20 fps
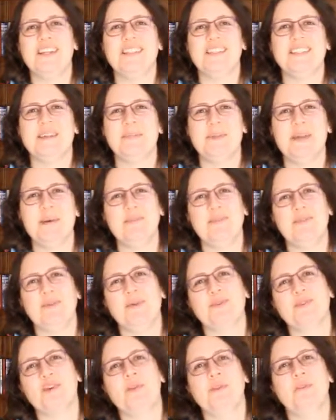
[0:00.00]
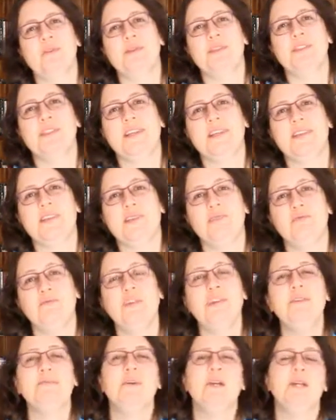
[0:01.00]
September and October, which is actually a
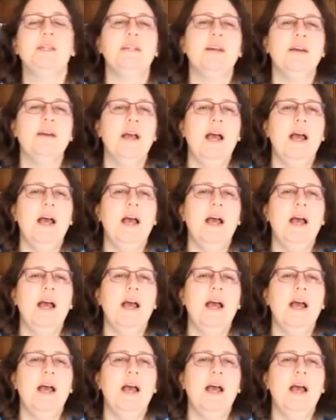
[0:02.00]
reread.